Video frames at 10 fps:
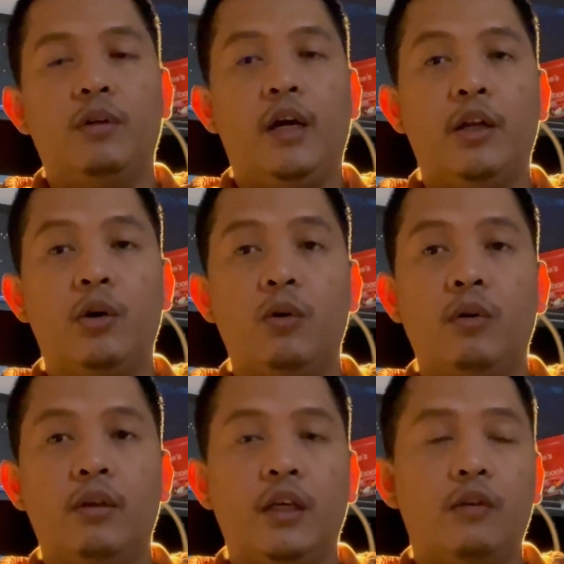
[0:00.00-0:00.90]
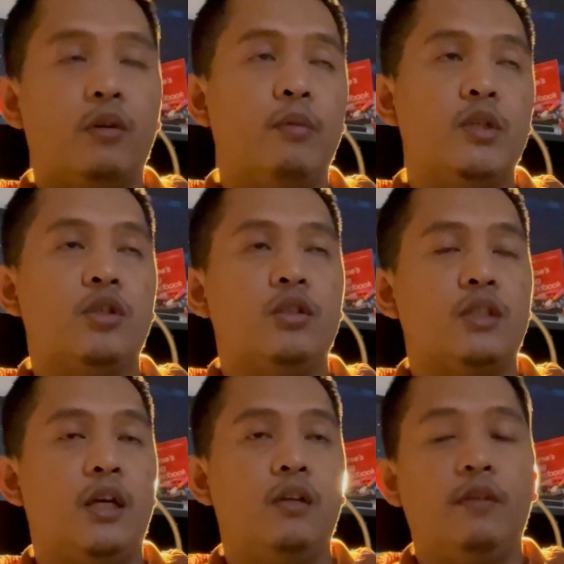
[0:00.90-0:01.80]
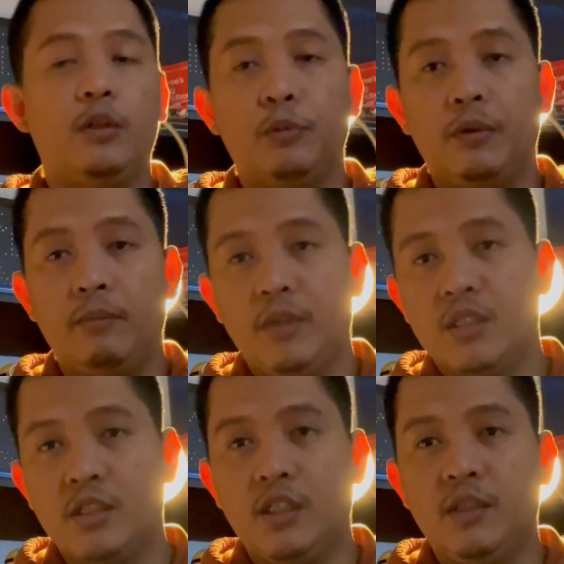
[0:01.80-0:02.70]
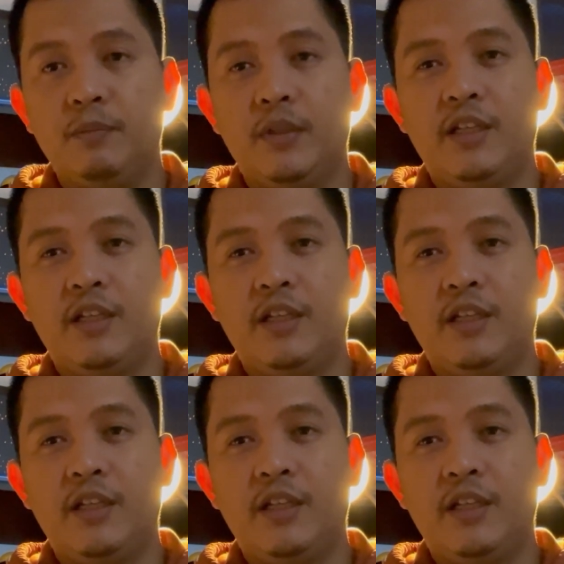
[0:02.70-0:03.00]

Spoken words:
I know the information is kind of a little bit mixed up,